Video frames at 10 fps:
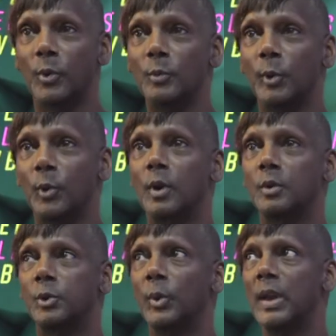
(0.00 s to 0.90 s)
Both of them are
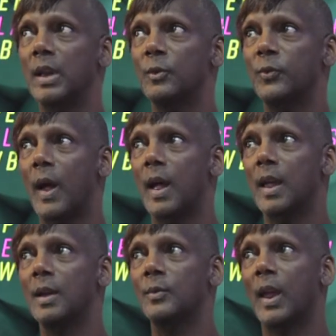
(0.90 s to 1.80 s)
grown.
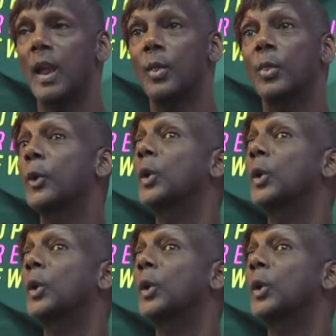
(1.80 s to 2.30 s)
25 and